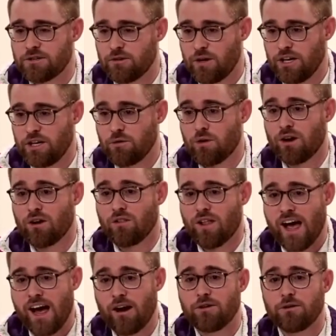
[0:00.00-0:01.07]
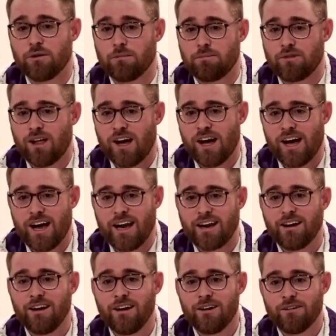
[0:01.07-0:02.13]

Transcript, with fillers: you you are allowed to apply